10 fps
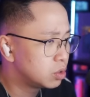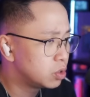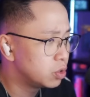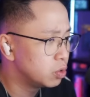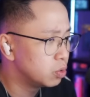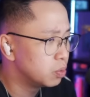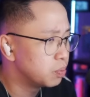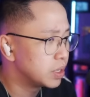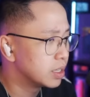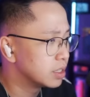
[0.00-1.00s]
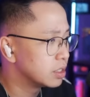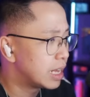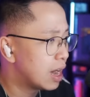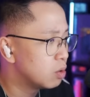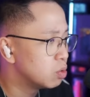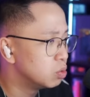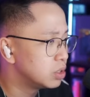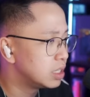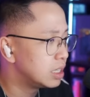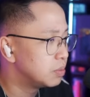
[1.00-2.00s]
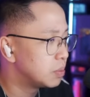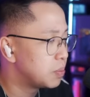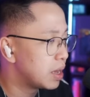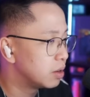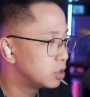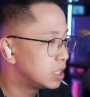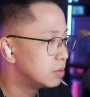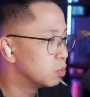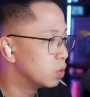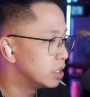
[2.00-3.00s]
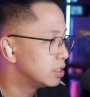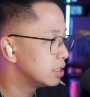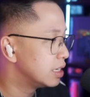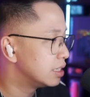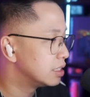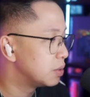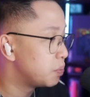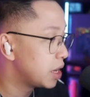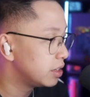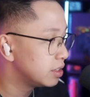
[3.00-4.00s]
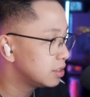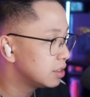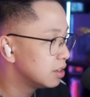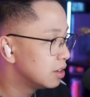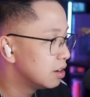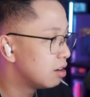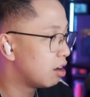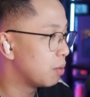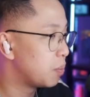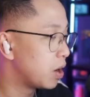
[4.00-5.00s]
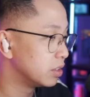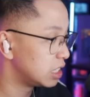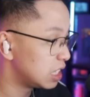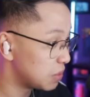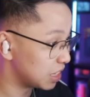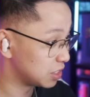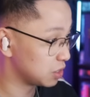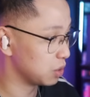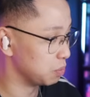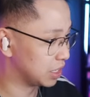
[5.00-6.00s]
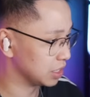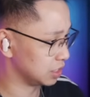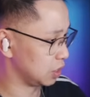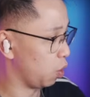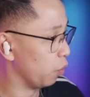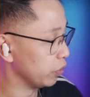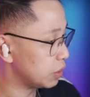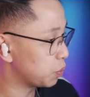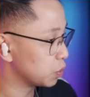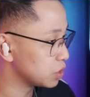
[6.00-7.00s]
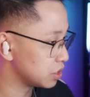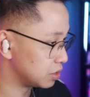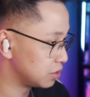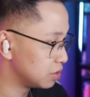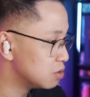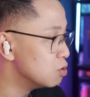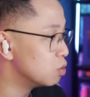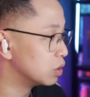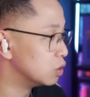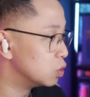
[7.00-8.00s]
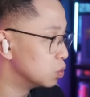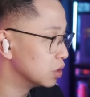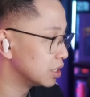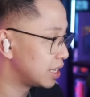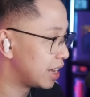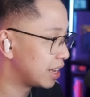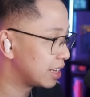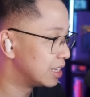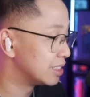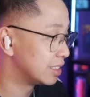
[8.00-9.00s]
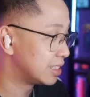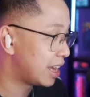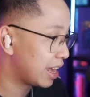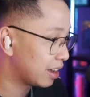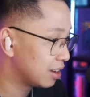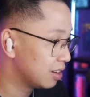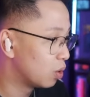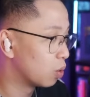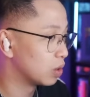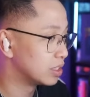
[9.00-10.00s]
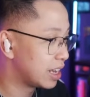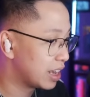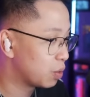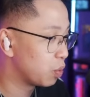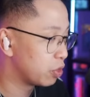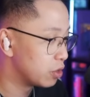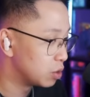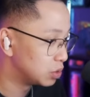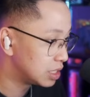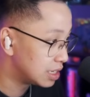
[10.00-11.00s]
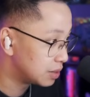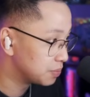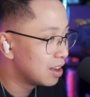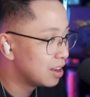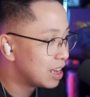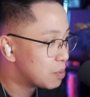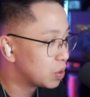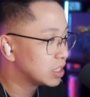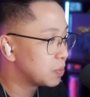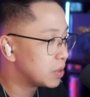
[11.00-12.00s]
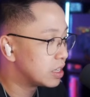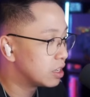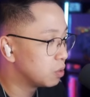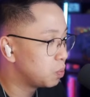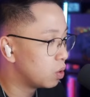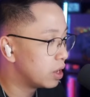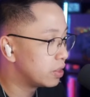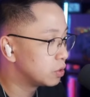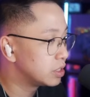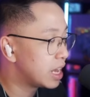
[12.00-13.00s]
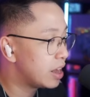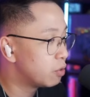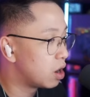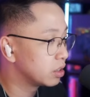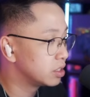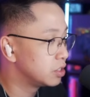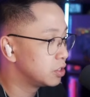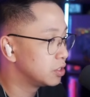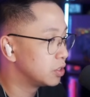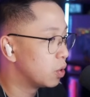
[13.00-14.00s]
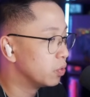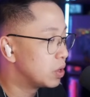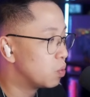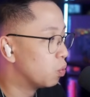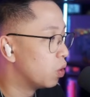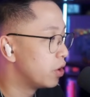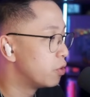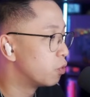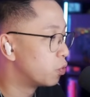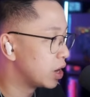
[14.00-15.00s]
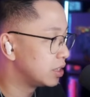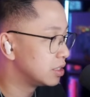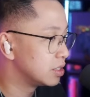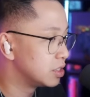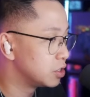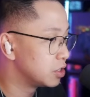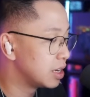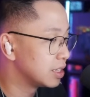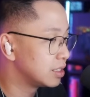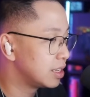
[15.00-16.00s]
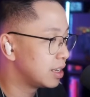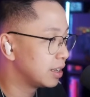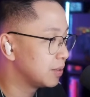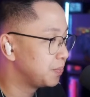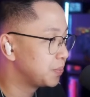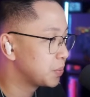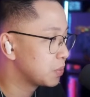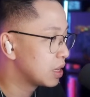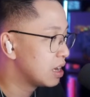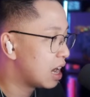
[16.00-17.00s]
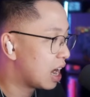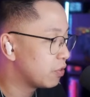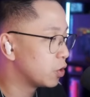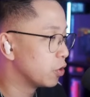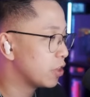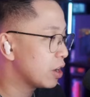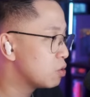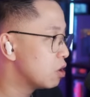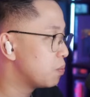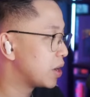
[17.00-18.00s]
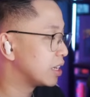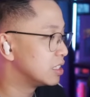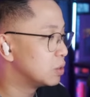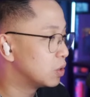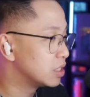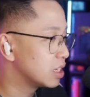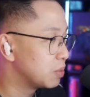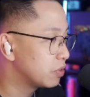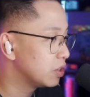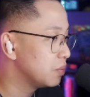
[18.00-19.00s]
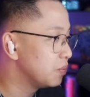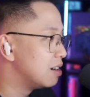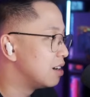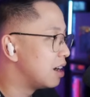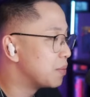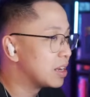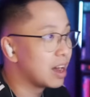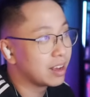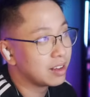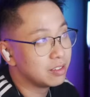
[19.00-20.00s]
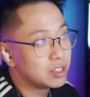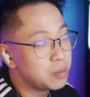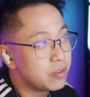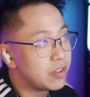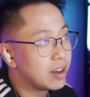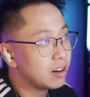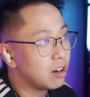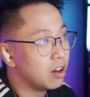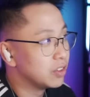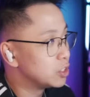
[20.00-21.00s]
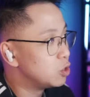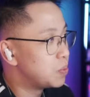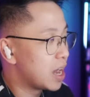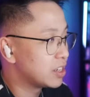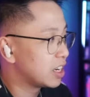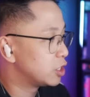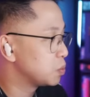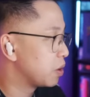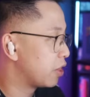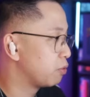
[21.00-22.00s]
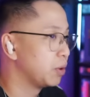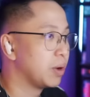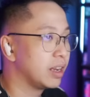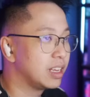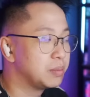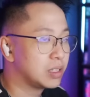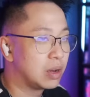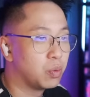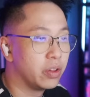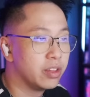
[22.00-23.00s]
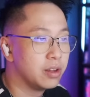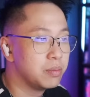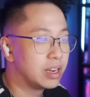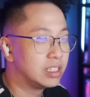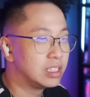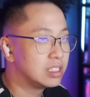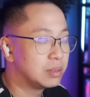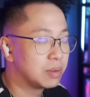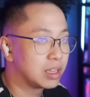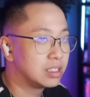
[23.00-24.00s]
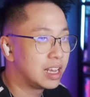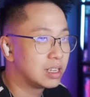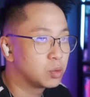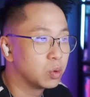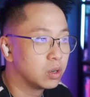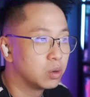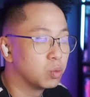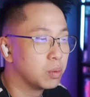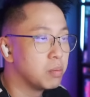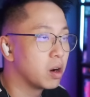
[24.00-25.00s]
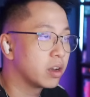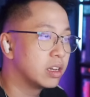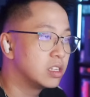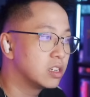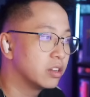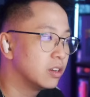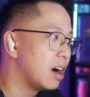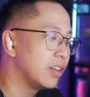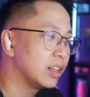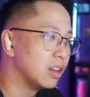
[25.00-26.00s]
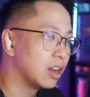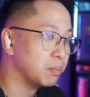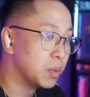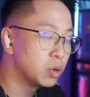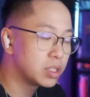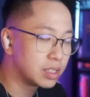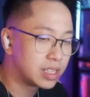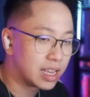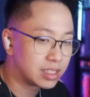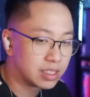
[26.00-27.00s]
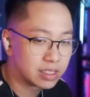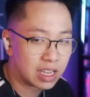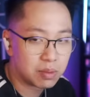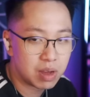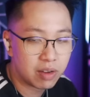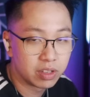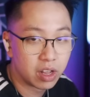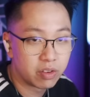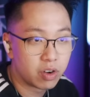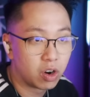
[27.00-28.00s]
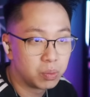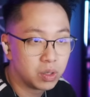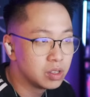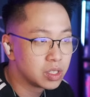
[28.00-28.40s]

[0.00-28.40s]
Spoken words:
too, because now whose team wins is dependent upon teammates, because the only person who can duel a tank is a tank or a tank with no team. It brings up the Yeatle point. There's 10 wrong decisions and only 1 right decision as tank. I haven't heard that quote, but I can see where he's coming from. I mean, to be fair, on this new patch, I just played 3 ranked games and I won them, and it didn't seem like the tanks were marking each other. I think most of the tanks in this game have a lot of armor.